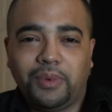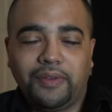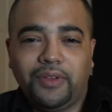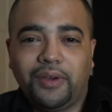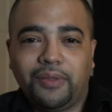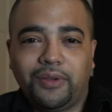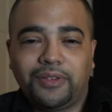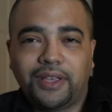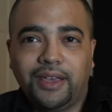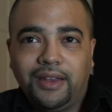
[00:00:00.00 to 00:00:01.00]
but if you go to their
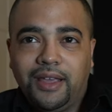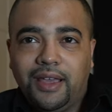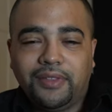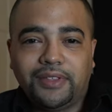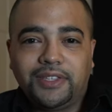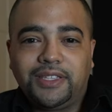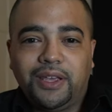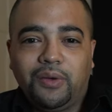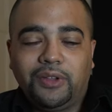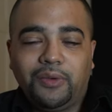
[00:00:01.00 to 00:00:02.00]
site, this is
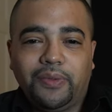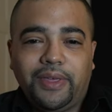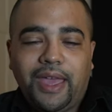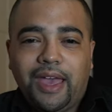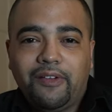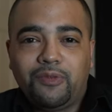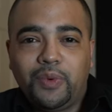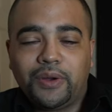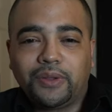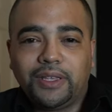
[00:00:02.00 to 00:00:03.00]
the only one they have,
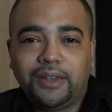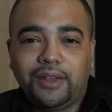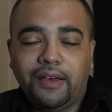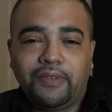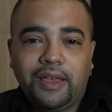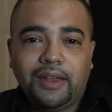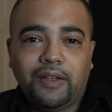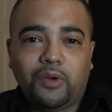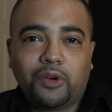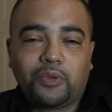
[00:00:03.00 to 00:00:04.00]
weirdly enough.
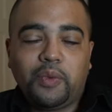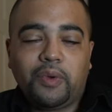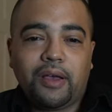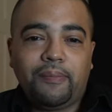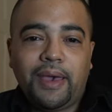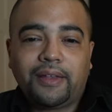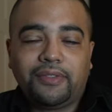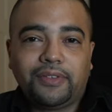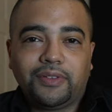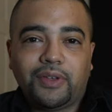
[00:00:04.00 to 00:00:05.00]
Now, of course, we will come back to
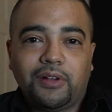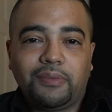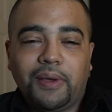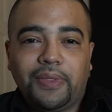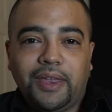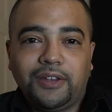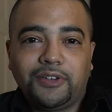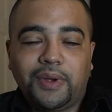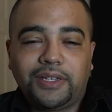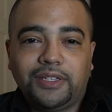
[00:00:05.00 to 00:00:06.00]
this and talk about that
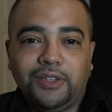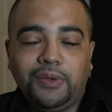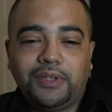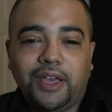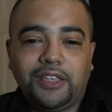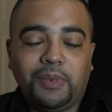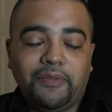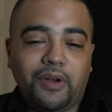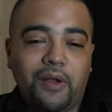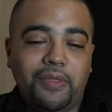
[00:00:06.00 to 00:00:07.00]
interesting use case, but
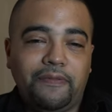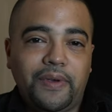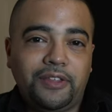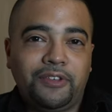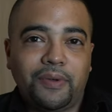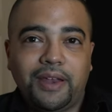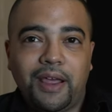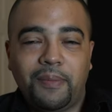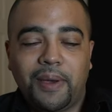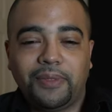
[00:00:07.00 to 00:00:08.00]
if you're on the fence right
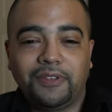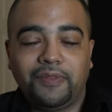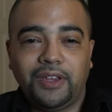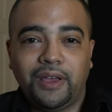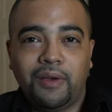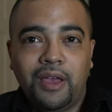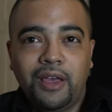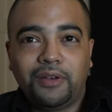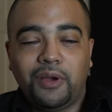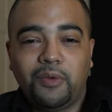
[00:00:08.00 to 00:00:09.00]
now about this video,
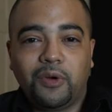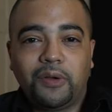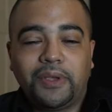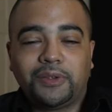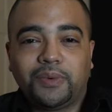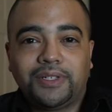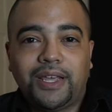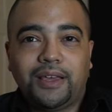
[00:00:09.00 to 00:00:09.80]
don't worry, because we're going to